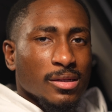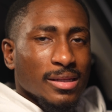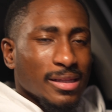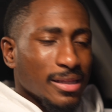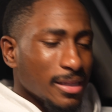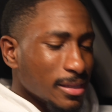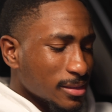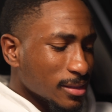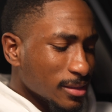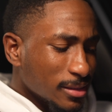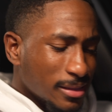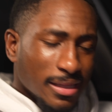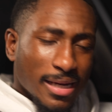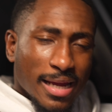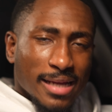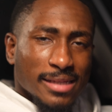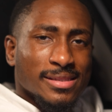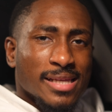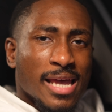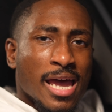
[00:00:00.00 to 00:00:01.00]
Listen to
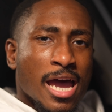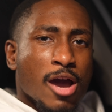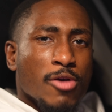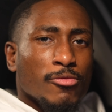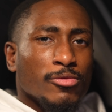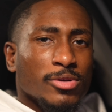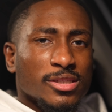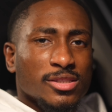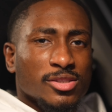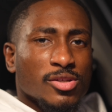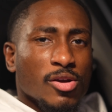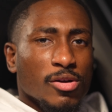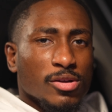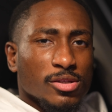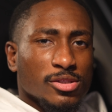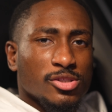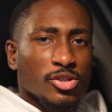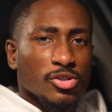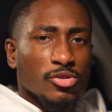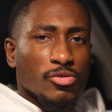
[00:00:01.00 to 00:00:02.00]
that side when it's
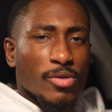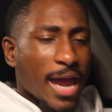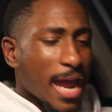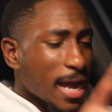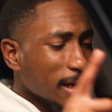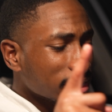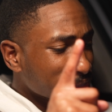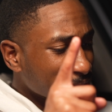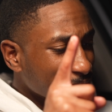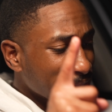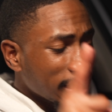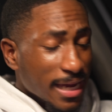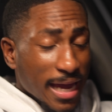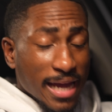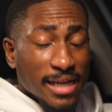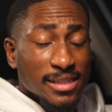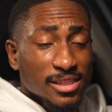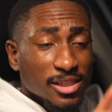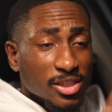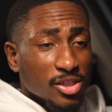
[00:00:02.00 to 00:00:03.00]
talking to you. Actually
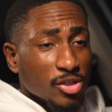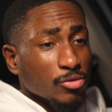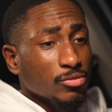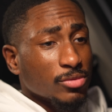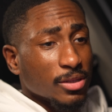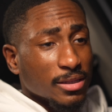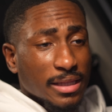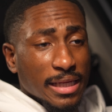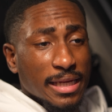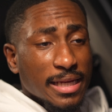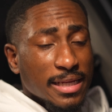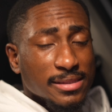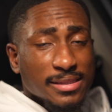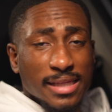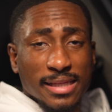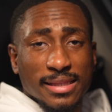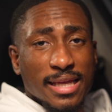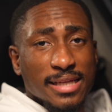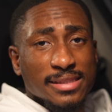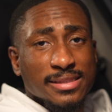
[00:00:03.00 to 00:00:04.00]
execute the things
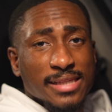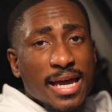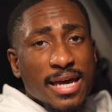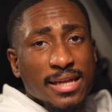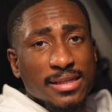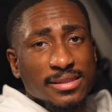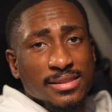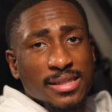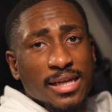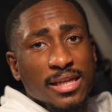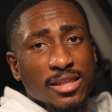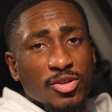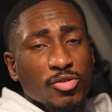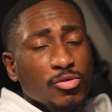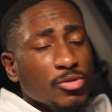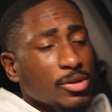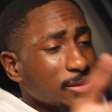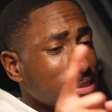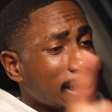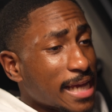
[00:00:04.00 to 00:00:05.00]
that that side is telling you
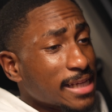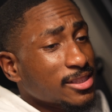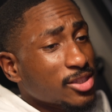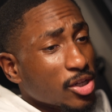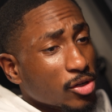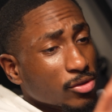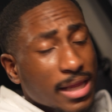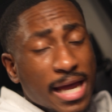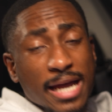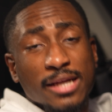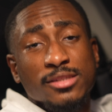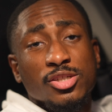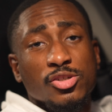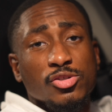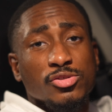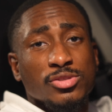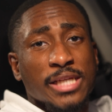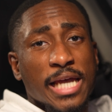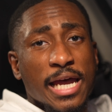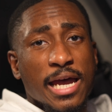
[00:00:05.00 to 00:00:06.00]
because that's your
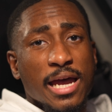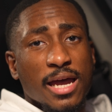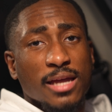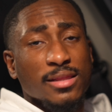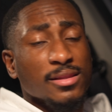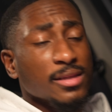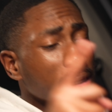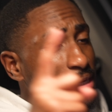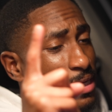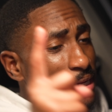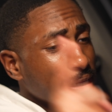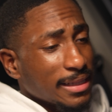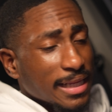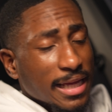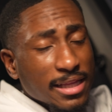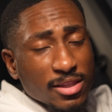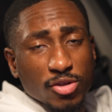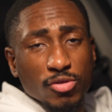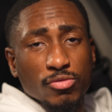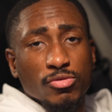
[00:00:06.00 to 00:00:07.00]
logical side
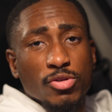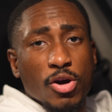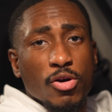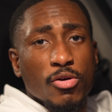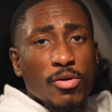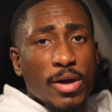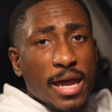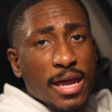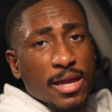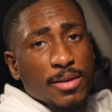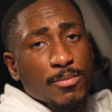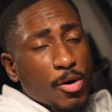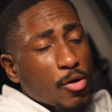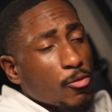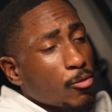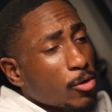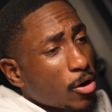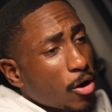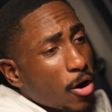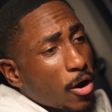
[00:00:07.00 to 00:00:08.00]
letting you know, hey, bro,
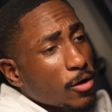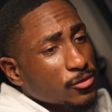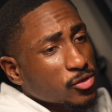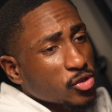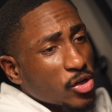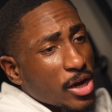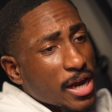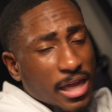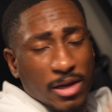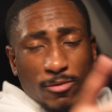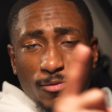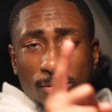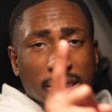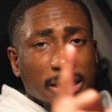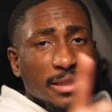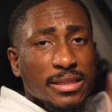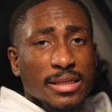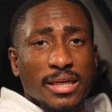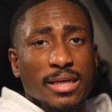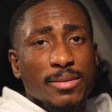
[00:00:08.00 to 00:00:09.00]
we're off track and we
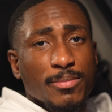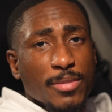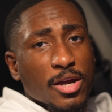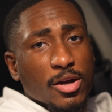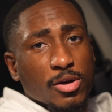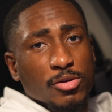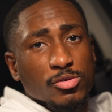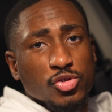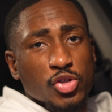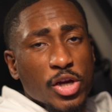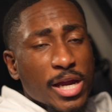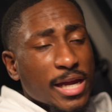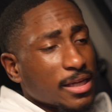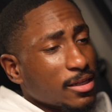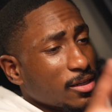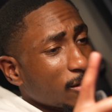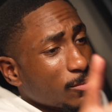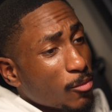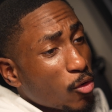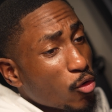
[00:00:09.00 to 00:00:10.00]
need to get back on track.
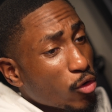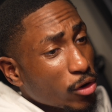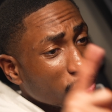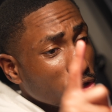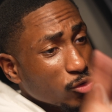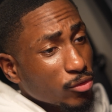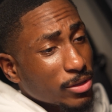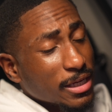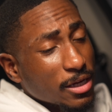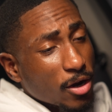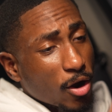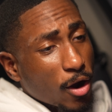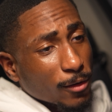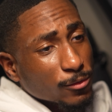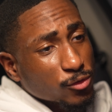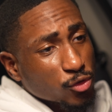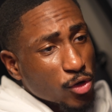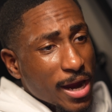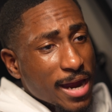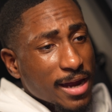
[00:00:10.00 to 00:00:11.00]
And the more you get
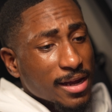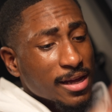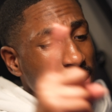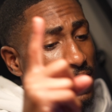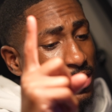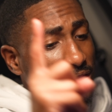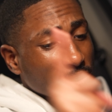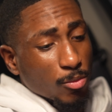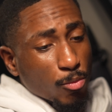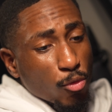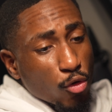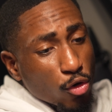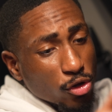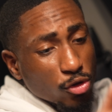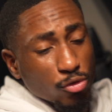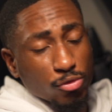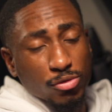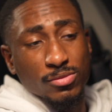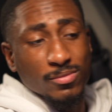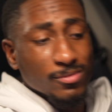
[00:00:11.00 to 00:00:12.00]
off track, the more
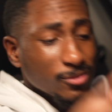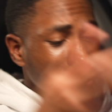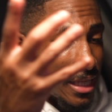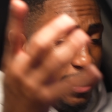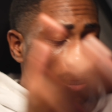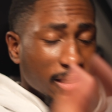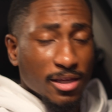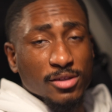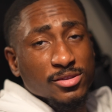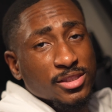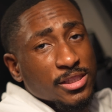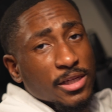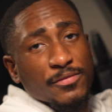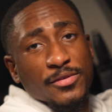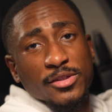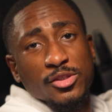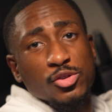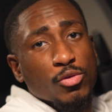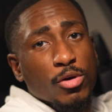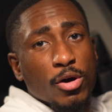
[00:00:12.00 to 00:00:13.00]
you dig yourself
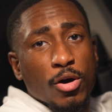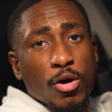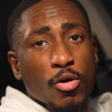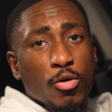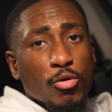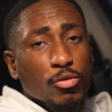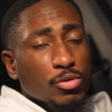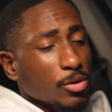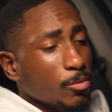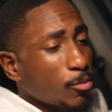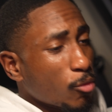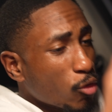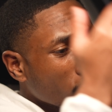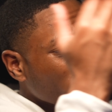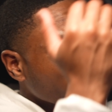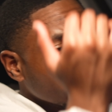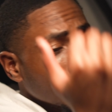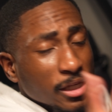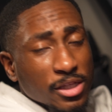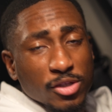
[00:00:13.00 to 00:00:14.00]
into a hole, the
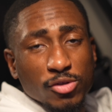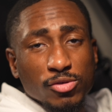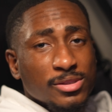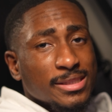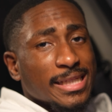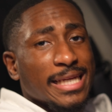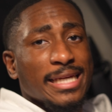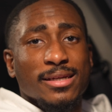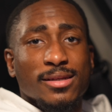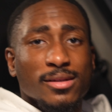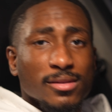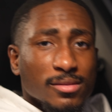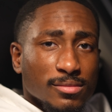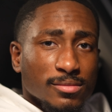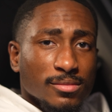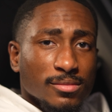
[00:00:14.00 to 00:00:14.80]
more you sink,